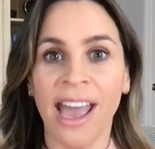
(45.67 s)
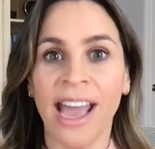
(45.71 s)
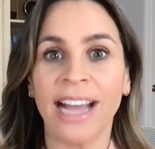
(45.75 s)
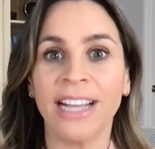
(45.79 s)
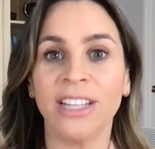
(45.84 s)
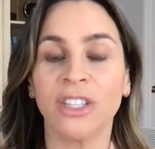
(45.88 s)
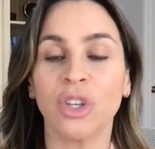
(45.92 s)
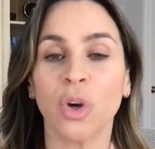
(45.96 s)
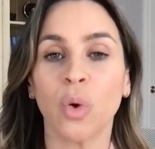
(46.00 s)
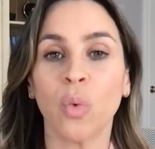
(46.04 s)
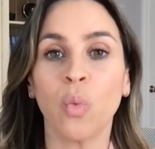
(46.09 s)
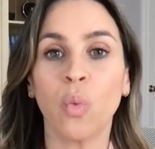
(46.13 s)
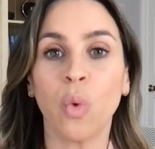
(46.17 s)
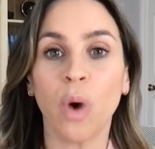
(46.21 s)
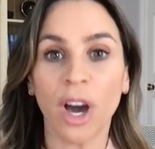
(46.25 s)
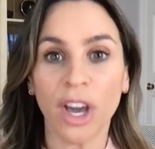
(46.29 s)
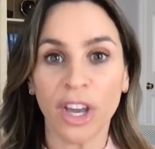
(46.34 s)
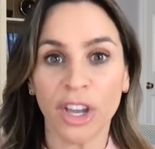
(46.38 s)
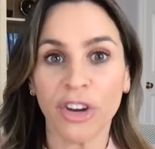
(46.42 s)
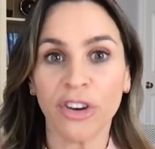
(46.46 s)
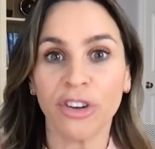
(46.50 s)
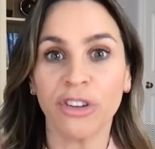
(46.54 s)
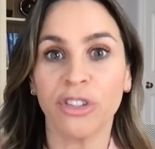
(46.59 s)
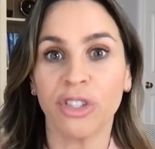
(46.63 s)
And so
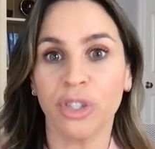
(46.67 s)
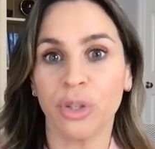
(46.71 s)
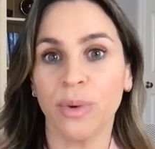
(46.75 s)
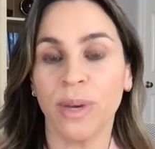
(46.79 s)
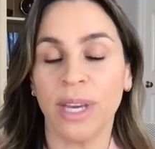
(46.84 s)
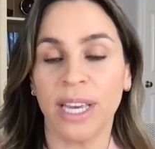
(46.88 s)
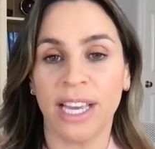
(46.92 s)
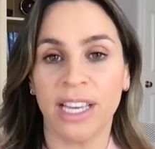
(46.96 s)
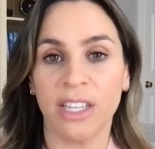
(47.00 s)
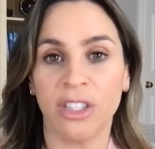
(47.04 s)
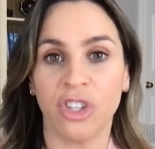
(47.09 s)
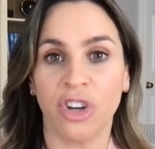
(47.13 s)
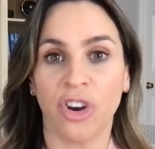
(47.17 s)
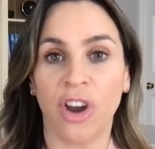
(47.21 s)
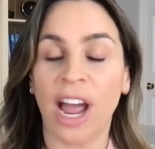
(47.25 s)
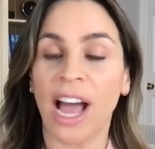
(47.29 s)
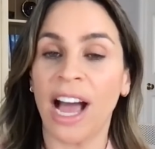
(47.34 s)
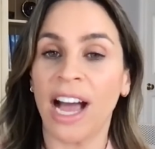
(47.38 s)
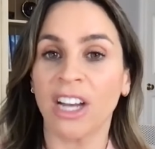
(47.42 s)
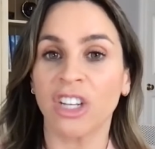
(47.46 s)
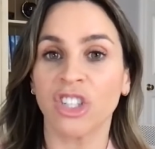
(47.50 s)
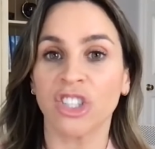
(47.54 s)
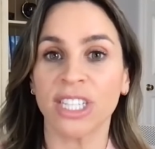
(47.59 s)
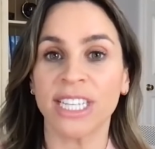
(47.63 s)
what you're doing is you're
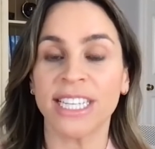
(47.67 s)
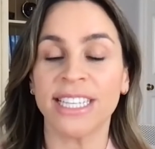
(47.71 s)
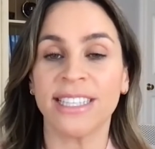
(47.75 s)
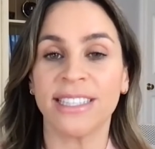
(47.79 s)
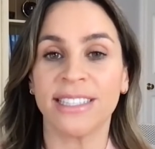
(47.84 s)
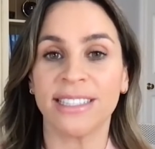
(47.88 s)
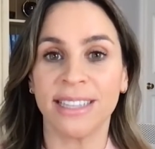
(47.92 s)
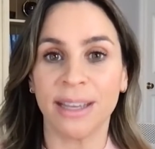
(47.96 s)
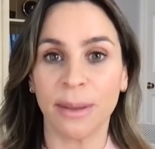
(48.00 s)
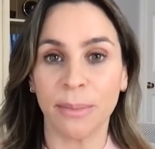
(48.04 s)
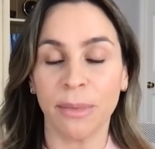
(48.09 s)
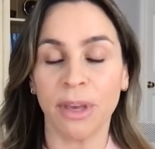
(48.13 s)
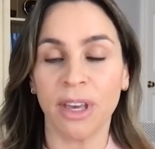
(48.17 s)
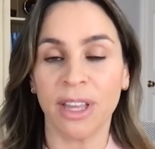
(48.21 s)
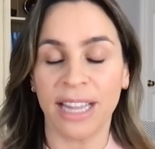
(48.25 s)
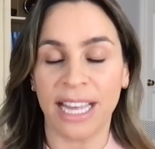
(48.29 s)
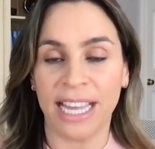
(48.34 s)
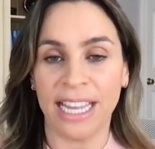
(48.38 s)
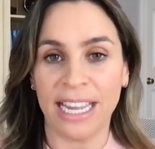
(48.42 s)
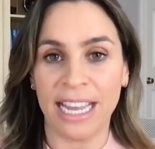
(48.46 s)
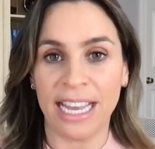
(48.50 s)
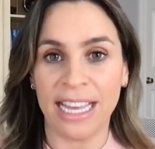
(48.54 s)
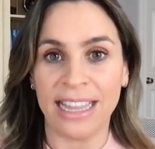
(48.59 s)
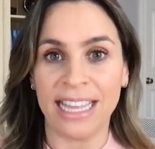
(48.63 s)
actually
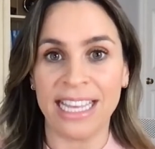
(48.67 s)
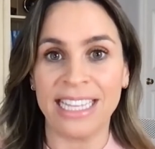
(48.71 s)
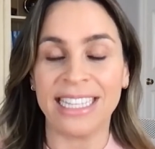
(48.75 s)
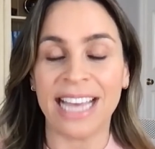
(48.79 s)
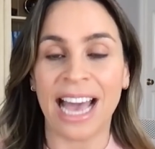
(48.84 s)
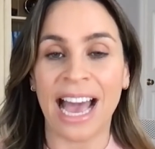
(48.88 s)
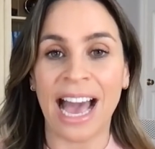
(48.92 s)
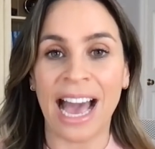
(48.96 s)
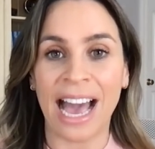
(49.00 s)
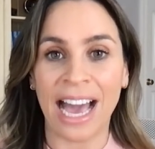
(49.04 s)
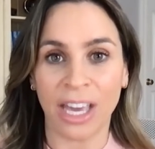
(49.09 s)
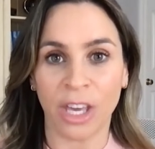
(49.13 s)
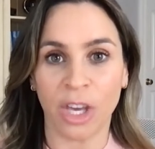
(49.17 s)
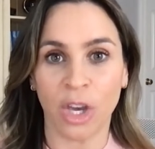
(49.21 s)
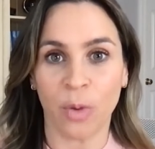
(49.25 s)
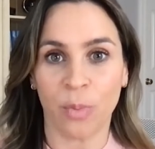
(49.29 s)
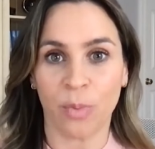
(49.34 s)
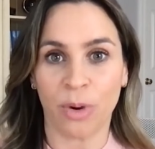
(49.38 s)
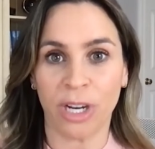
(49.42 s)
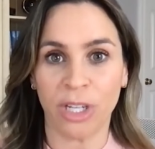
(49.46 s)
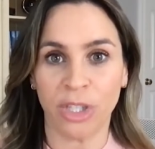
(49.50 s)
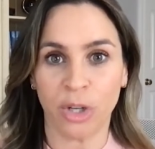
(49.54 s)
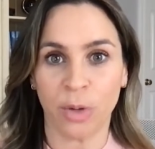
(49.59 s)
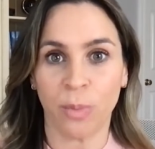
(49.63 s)
stimulating these
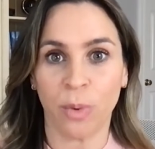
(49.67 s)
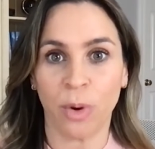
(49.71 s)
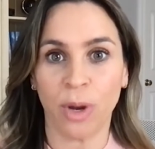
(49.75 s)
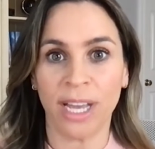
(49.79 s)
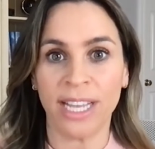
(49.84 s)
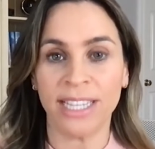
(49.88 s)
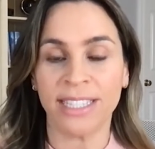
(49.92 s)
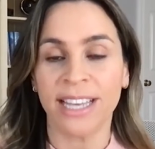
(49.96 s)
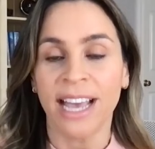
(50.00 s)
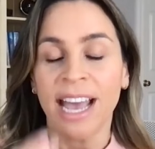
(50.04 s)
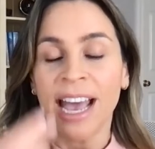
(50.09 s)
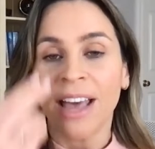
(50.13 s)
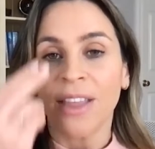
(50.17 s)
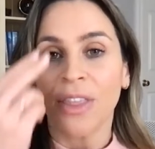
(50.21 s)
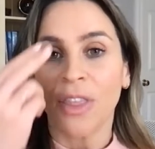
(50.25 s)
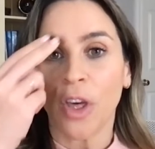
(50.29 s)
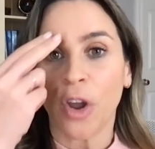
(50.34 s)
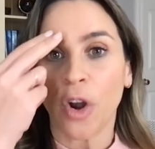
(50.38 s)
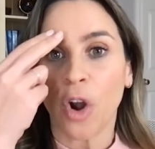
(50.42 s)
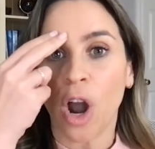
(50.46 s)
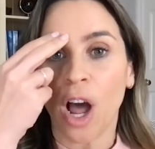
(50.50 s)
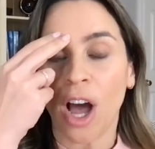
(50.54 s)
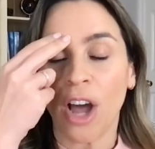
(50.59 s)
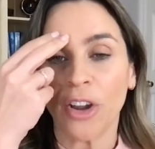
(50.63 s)
acupressure points
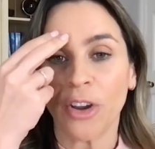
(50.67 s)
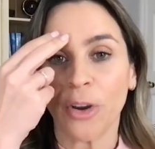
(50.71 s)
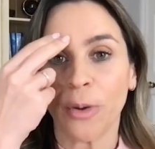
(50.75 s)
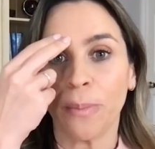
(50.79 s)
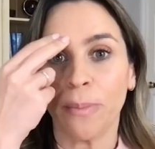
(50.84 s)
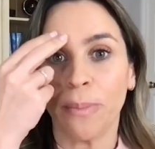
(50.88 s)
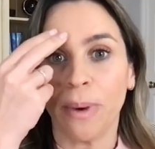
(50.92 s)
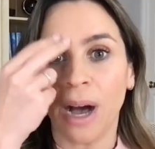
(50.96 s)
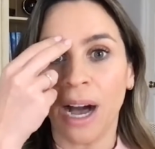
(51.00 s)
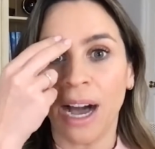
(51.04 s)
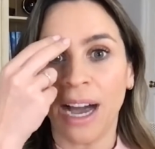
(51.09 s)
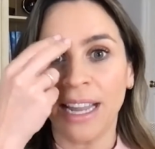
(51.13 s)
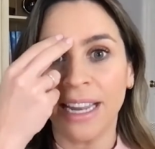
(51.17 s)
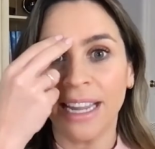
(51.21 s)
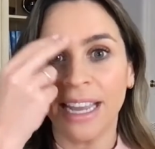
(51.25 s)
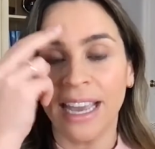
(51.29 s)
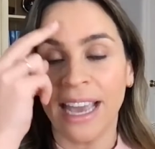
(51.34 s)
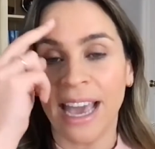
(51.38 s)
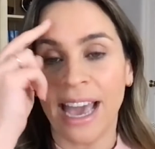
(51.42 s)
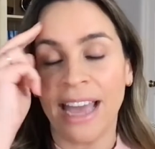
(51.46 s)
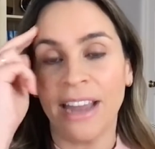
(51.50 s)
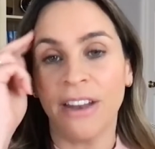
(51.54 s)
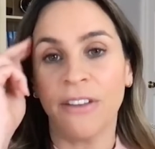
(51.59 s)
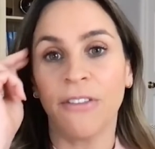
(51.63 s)
that are on your
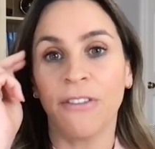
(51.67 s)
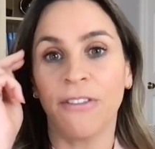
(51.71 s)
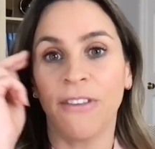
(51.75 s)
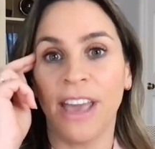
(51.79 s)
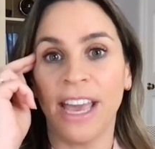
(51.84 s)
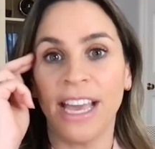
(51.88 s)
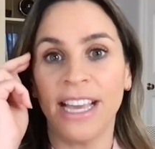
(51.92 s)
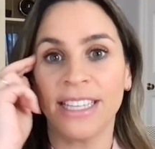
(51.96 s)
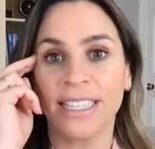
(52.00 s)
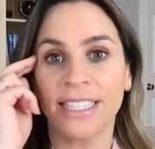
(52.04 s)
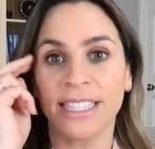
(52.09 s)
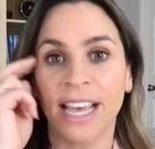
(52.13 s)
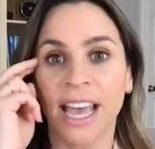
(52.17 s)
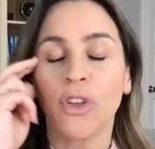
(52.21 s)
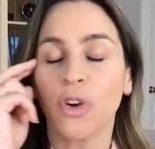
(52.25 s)
body and face.